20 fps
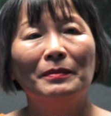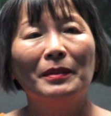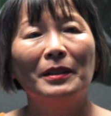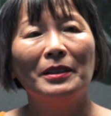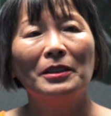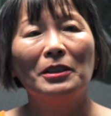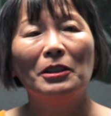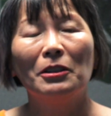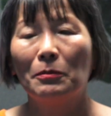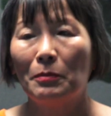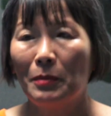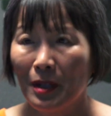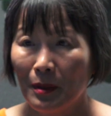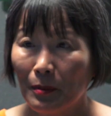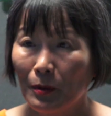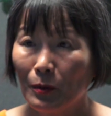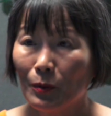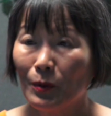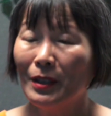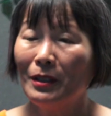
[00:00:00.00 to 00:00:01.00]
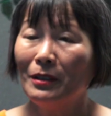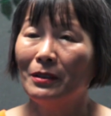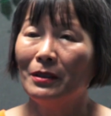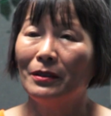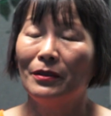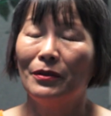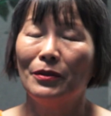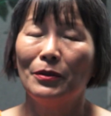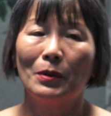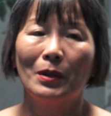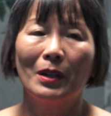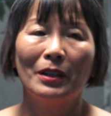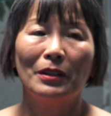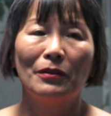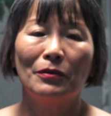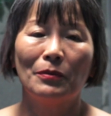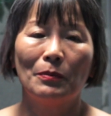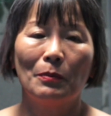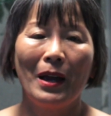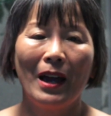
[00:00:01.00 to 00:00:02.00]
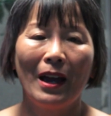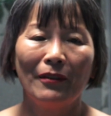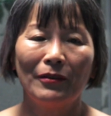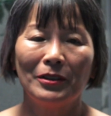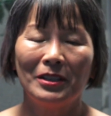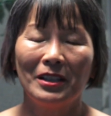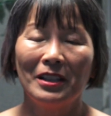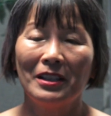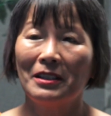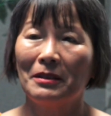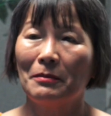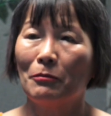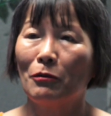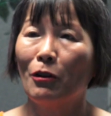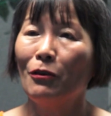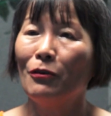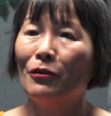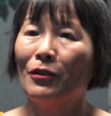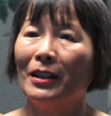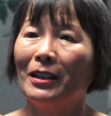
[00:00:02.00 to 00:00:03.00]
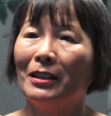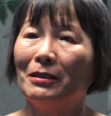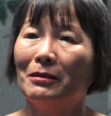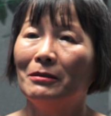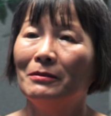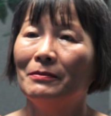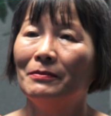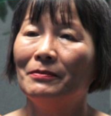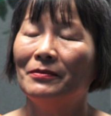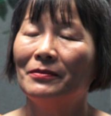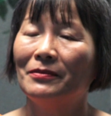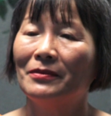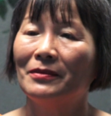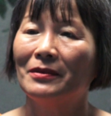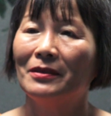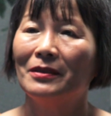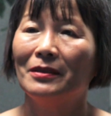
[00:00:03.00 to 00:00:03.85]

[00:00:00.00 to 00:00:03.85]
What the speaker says: But, people will, if you kind of have a decent profile. Yeah.